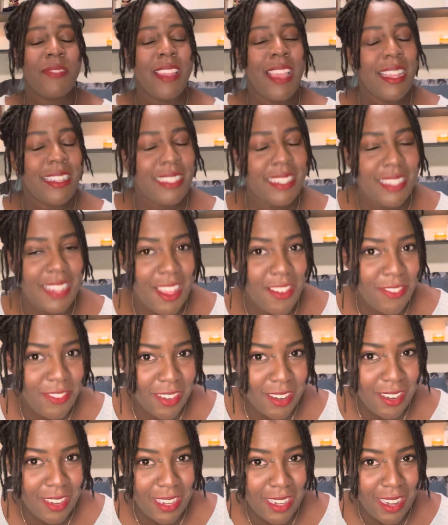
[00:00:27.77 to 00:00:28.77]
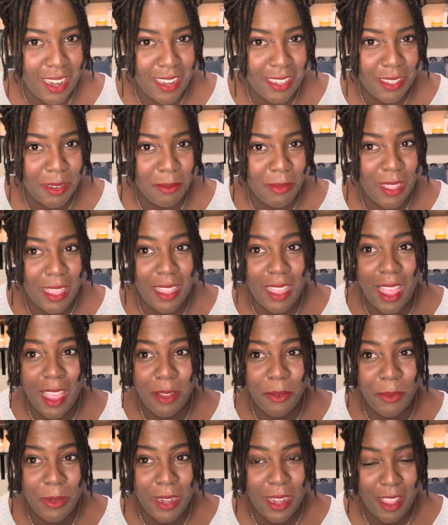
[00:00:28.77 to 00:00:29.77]
It's definitely not something I
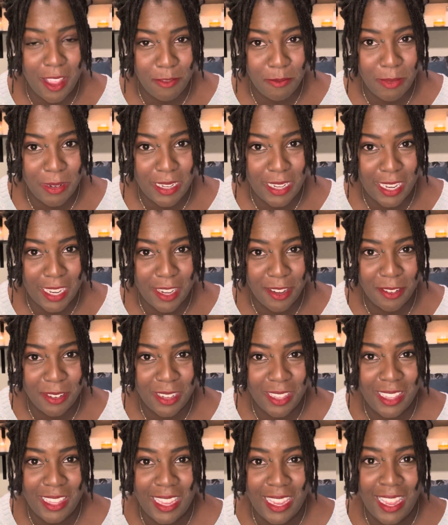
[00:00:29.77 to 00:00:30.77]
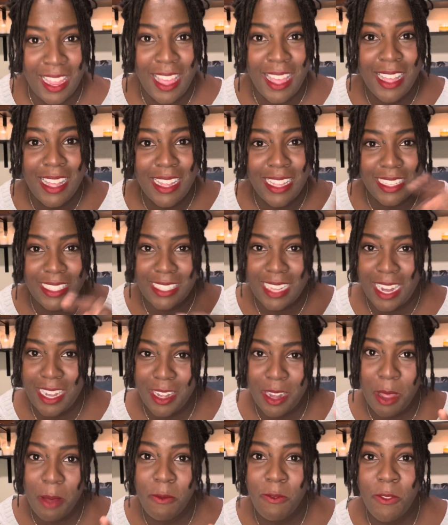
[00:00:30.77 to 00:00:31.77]
would have particularly signed
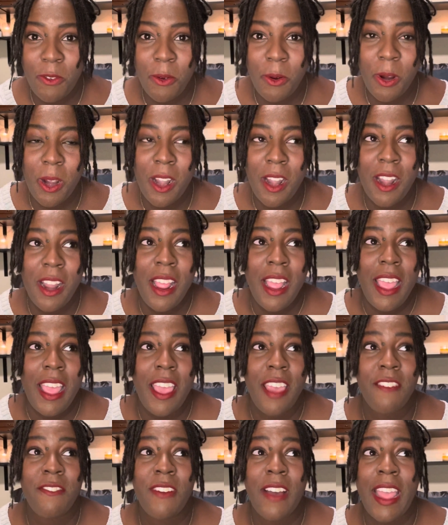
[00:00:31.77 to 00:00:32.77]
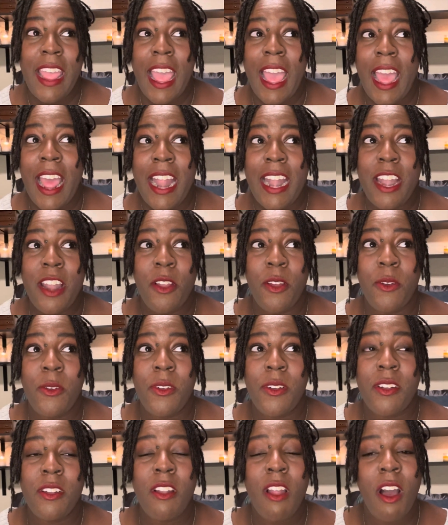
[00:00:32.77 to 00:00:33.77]
up for if I had
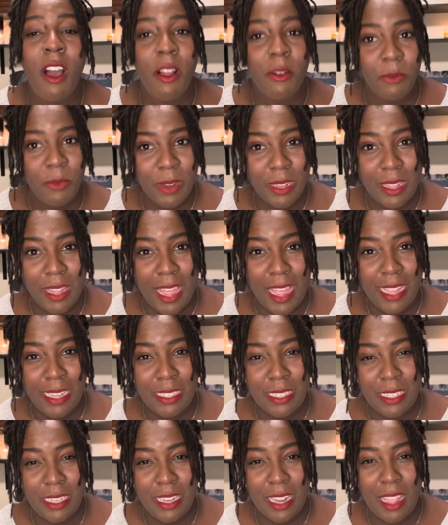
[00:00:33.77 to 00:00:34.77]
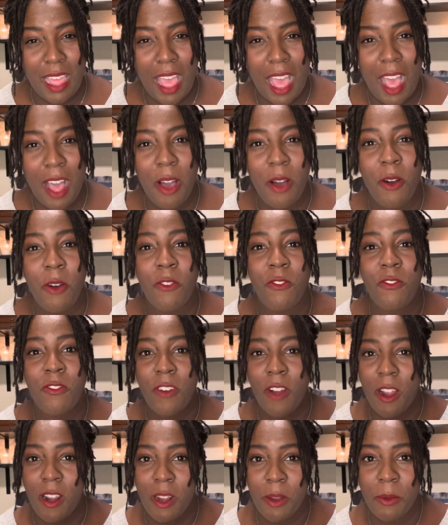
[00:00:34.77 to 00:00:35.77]
not realized how
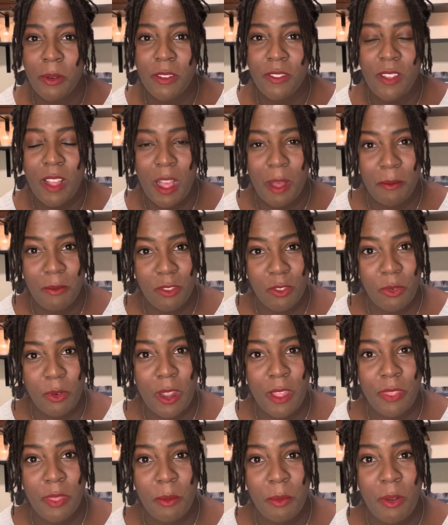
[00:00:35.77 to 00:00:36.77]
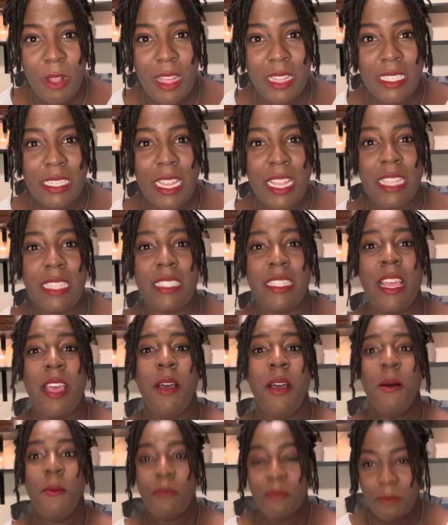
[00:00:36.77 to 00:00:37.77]
far I would have come throughout the process.
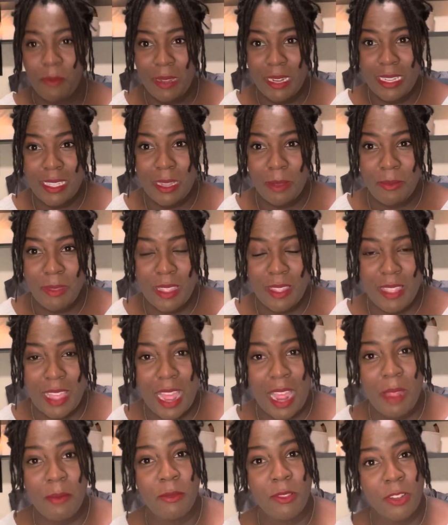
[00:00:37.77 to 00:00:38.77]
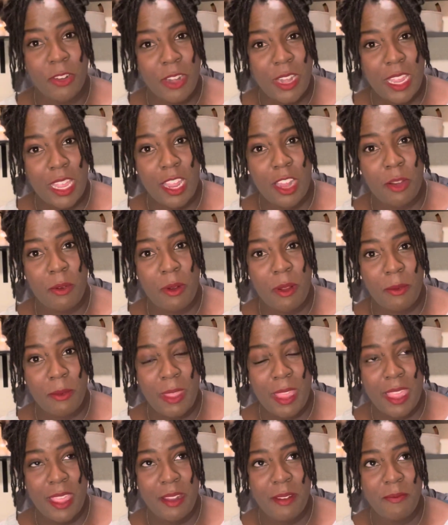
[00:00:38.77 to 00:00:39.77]
But it's something that I'm learning and
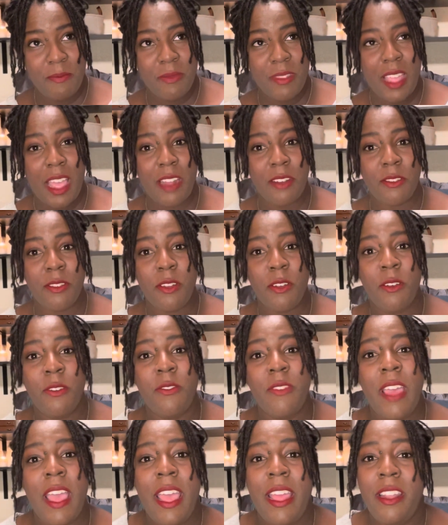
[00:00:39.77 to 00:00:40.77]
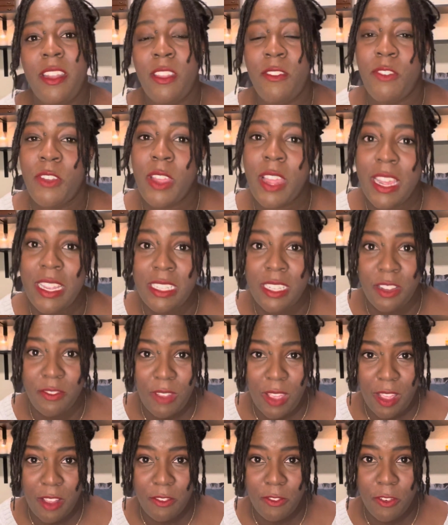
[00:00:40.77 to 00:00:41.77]
growing in. I don't know if any of you guys have
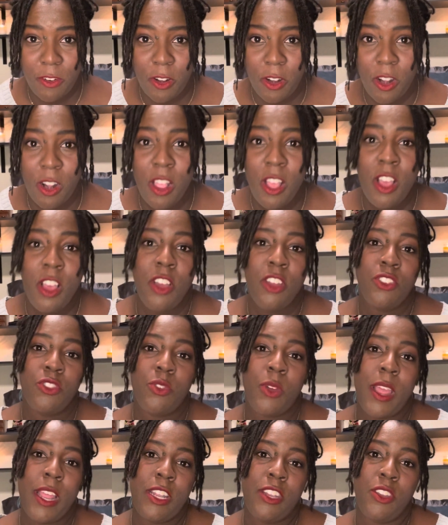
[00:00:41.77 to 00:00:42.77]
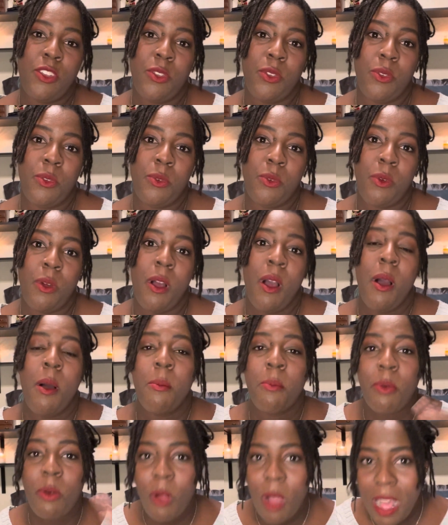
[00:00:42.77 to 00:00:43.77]
ever tried to
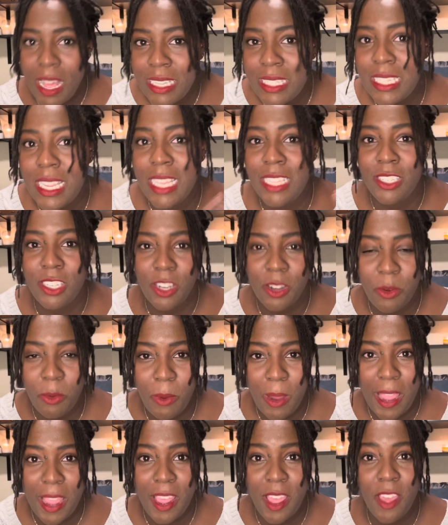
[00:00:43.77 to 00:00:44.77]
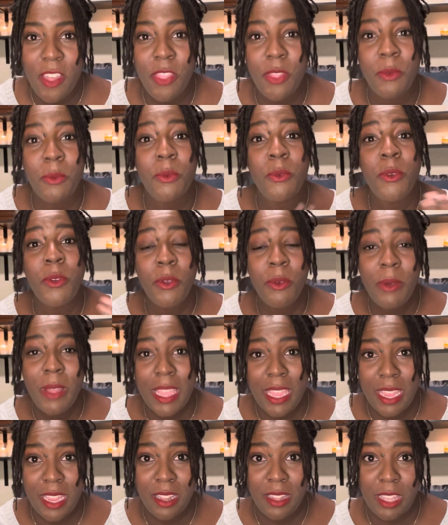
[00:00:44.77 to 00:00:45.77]
process your way through a
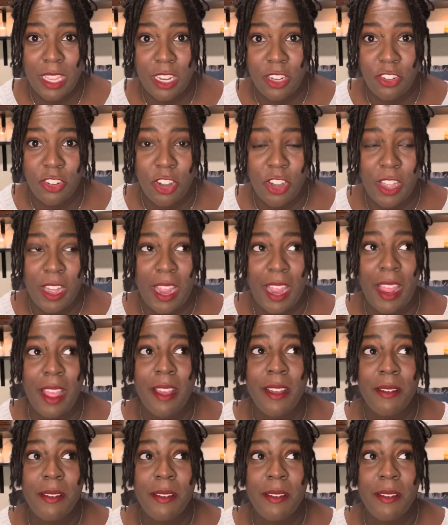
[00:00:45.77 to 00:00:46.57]
healing journey.